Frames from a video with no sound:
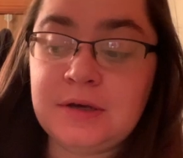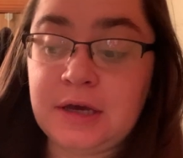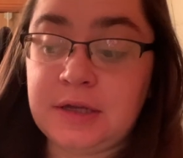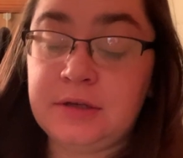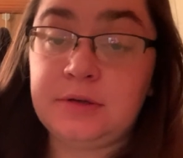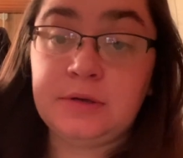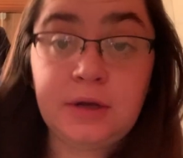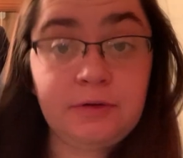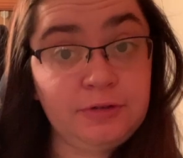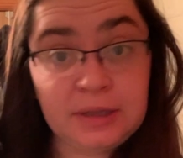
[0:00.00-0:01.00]

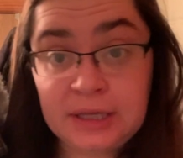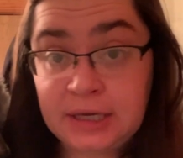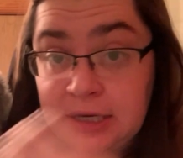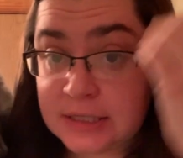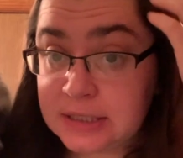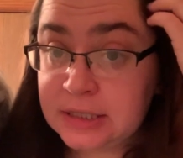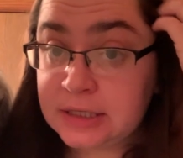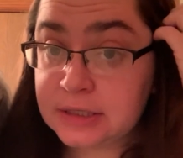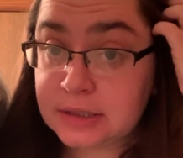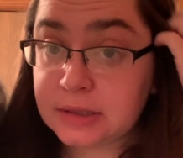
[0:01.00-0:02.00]
I feel like I
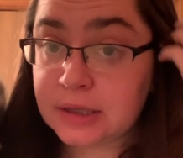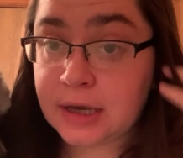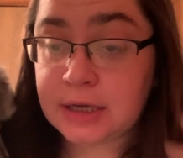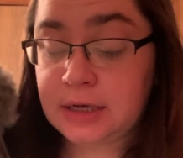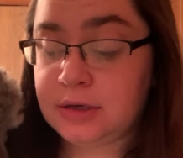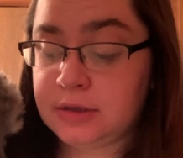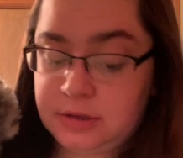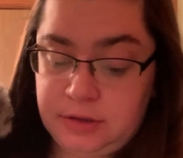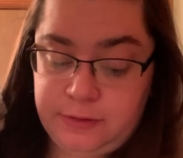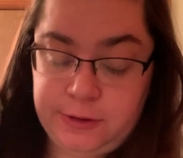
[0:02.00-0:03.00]
see a line
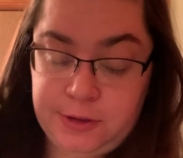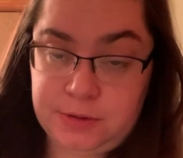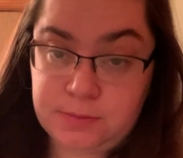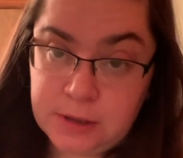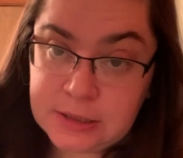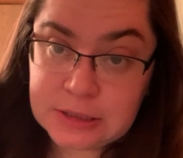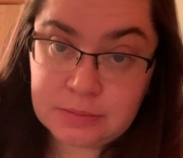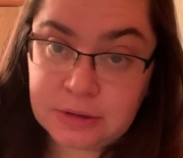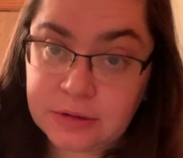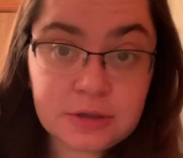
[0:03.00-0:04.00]
on the first response,
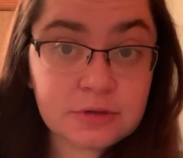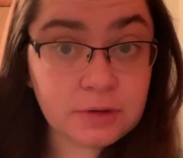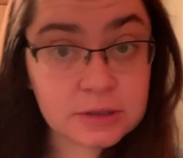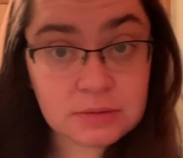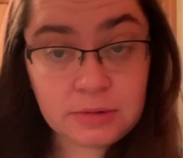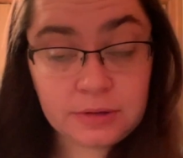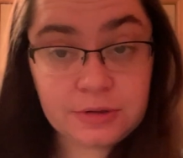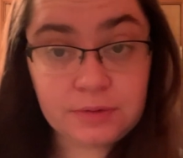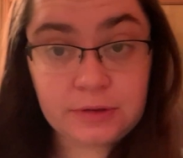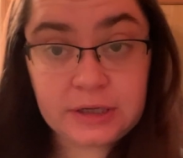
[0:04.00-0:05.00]
but it looks very similar to
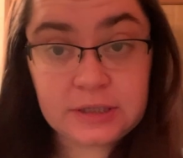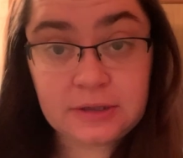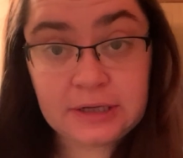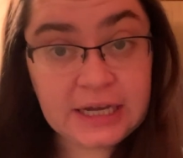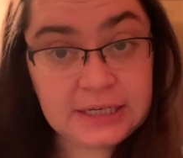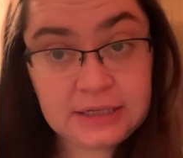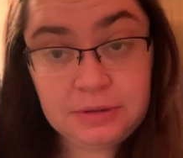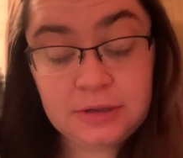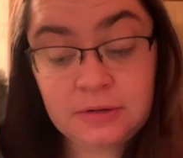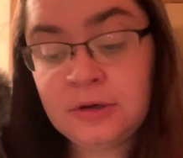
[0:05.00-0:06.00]
the one I saw 9
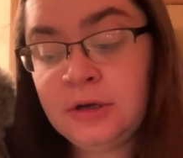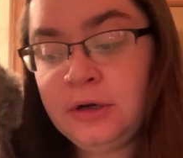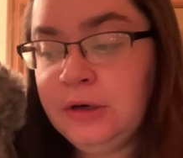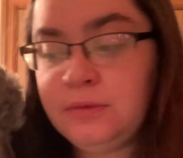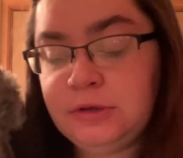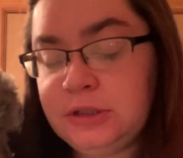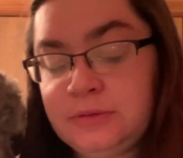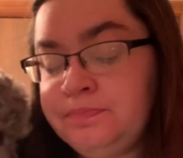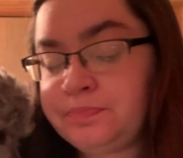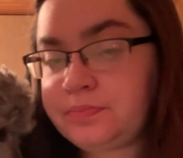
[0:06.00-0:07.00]
DPO, which
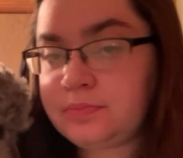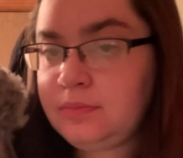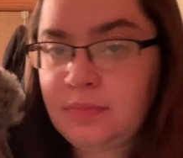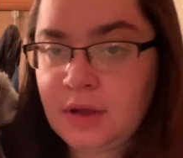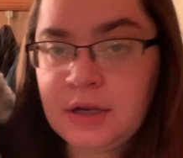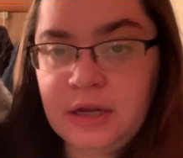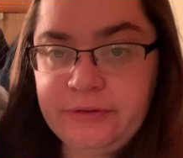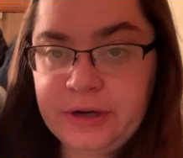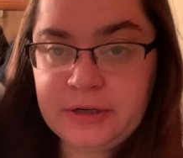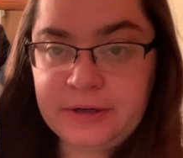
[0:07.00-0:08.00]
never
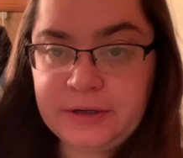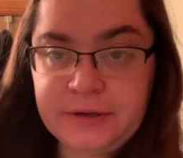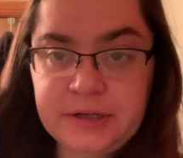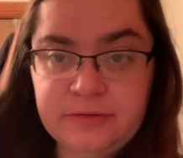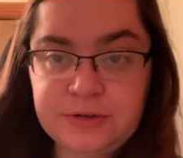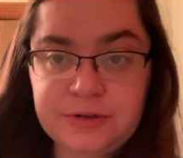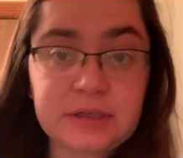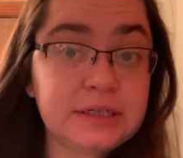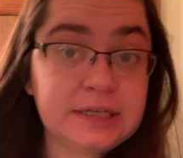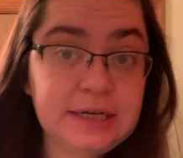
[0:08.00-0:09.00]
got darker and never turned
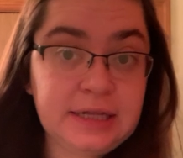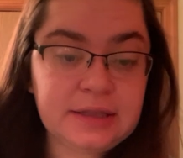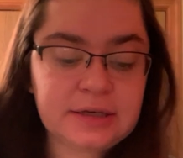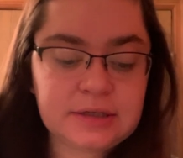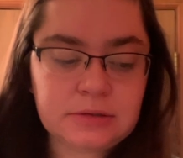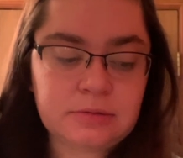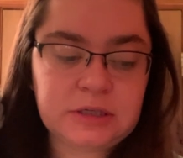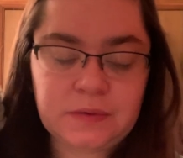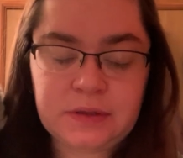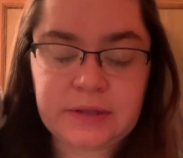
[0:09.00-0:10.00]
into anything. So it
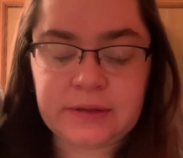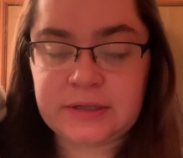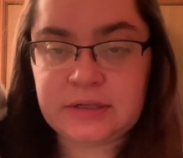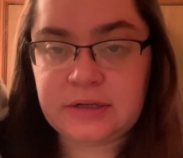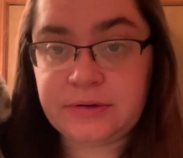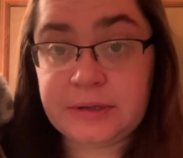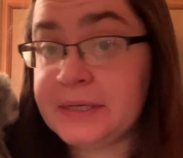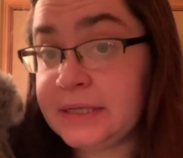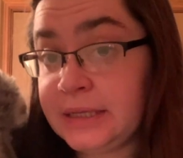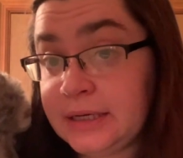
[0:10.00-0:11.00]
makes me think that it's another
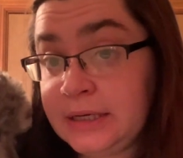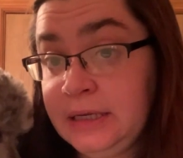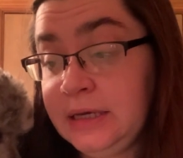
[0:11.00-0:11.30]
indent line.